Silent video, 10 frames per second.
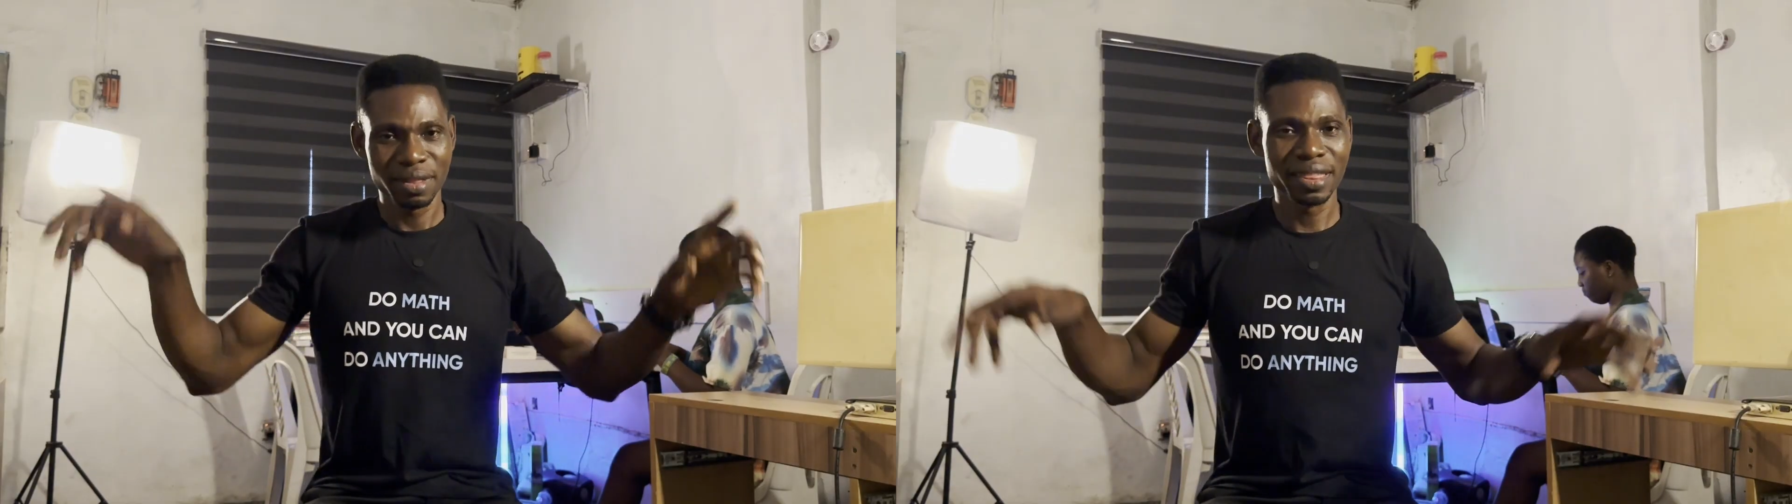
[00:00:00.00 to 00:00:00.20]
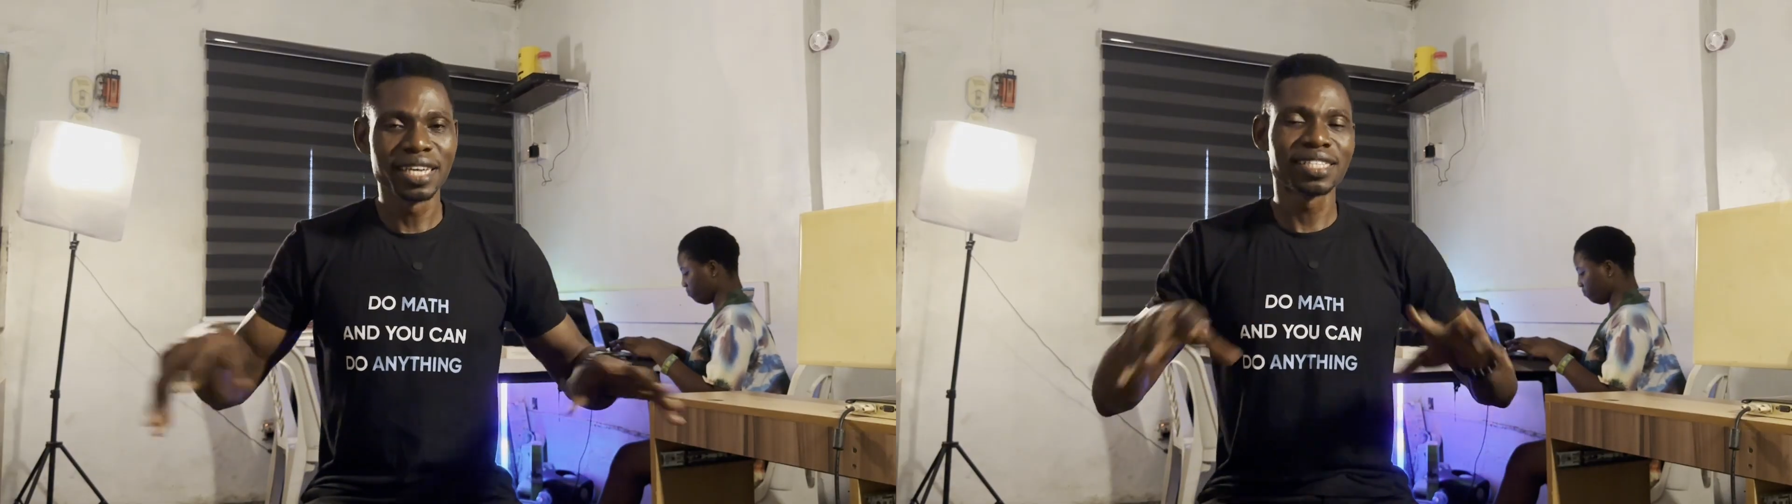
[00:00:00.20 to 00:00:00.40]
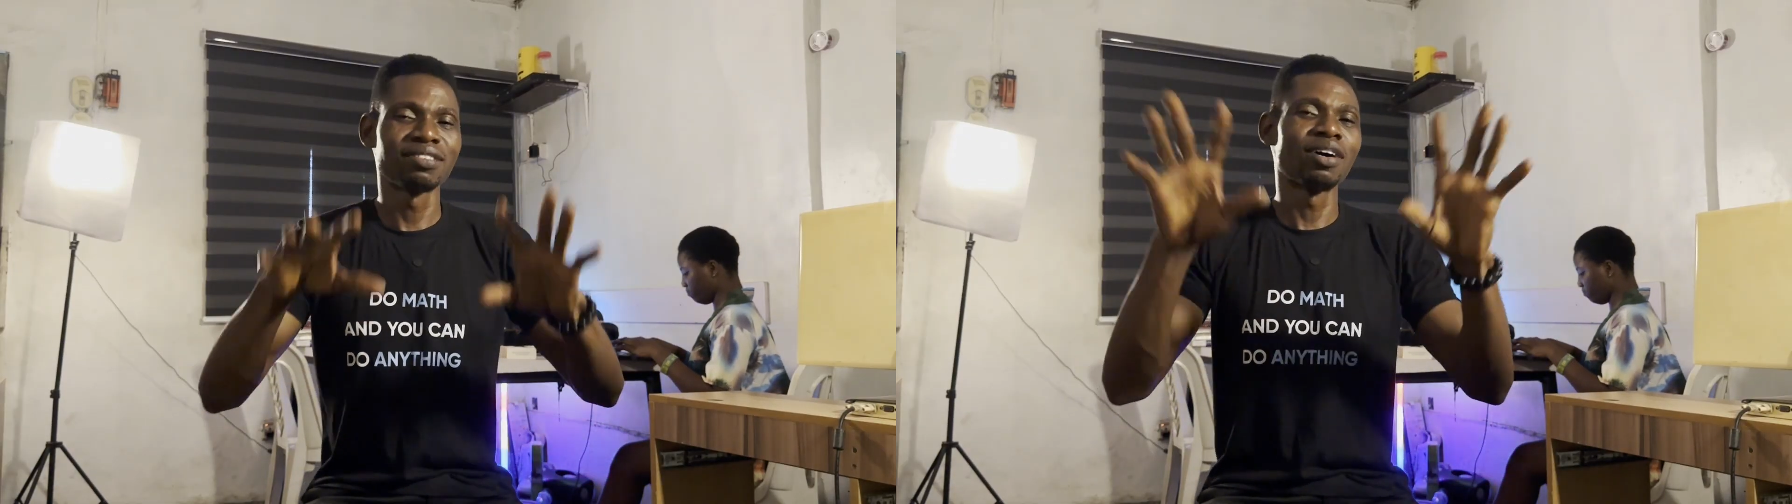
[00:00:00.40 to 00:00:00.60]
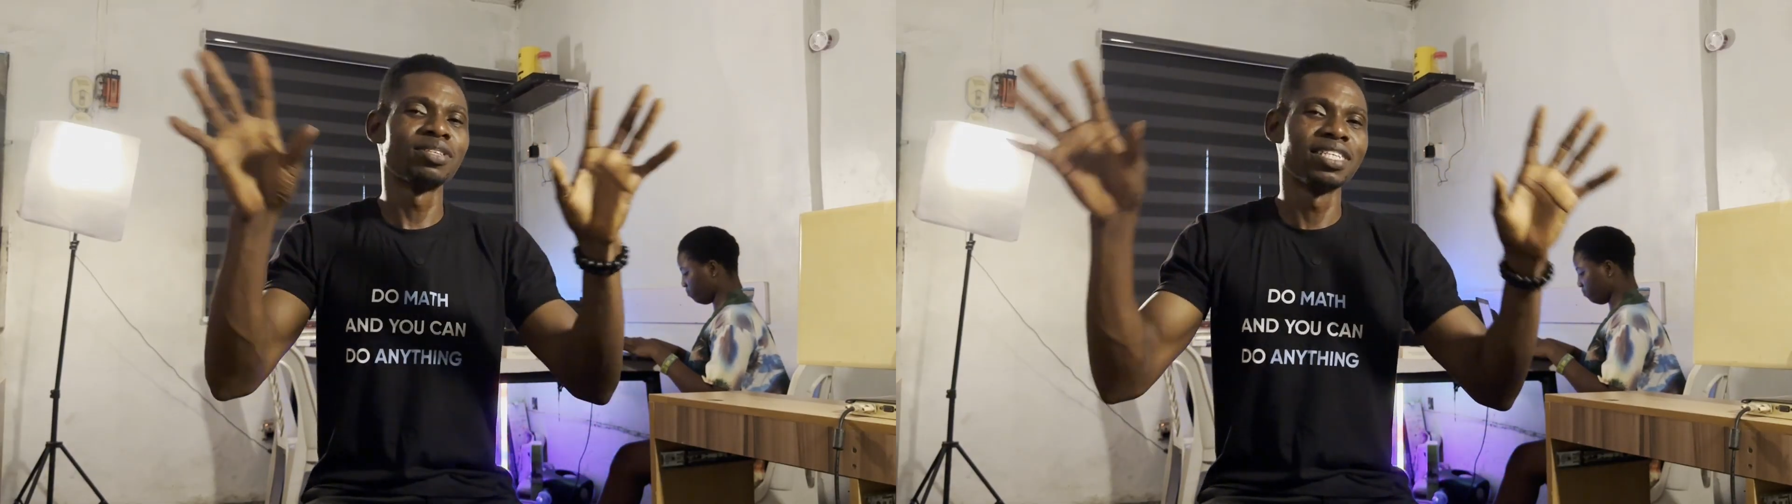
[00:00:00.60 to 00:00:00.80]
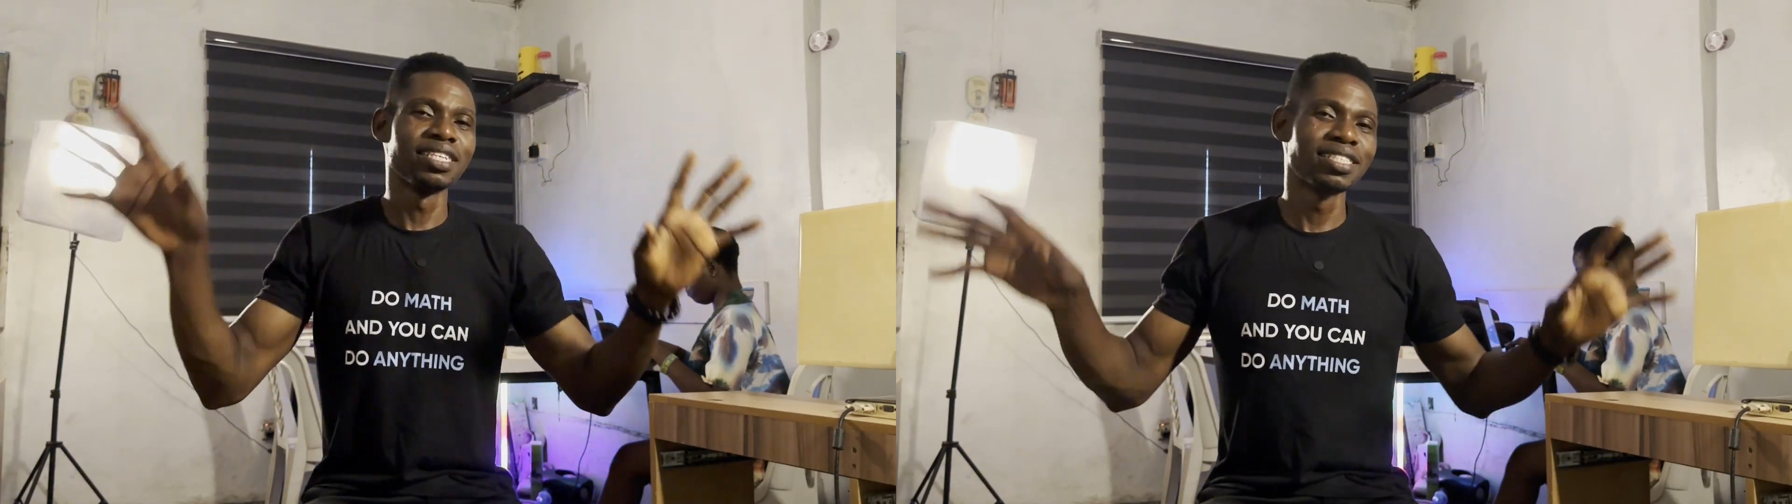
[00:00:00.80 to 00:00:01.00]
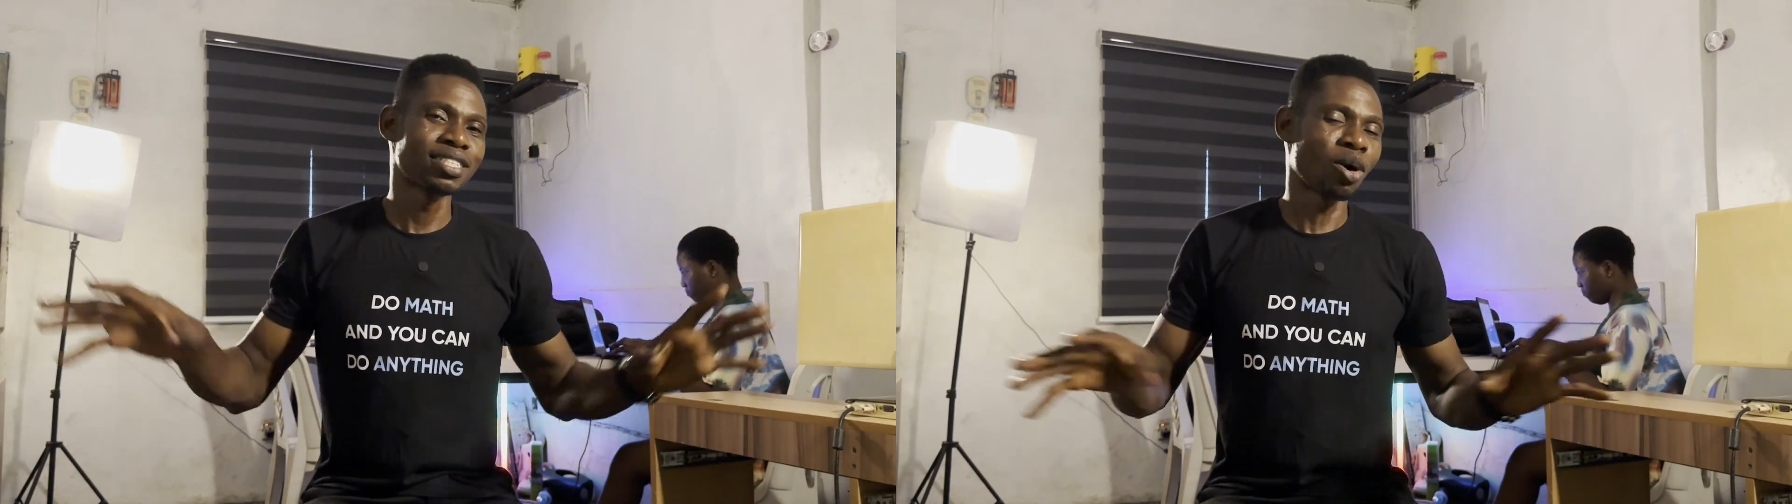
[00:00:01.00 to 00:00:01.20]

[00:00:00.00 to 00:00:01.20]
things around this